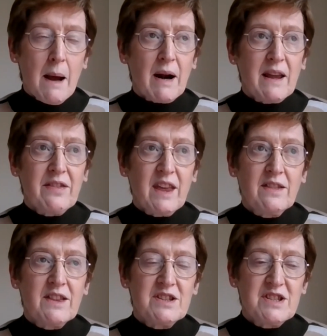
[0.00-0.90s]
But I
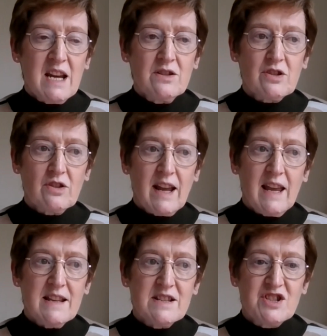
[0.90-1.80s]
think the danger
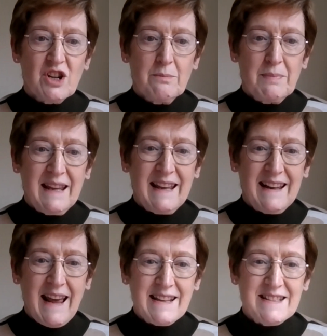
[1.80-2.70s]
is jumping
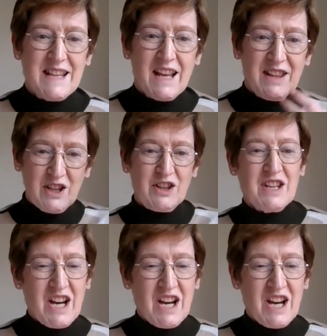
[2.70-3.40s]
in as the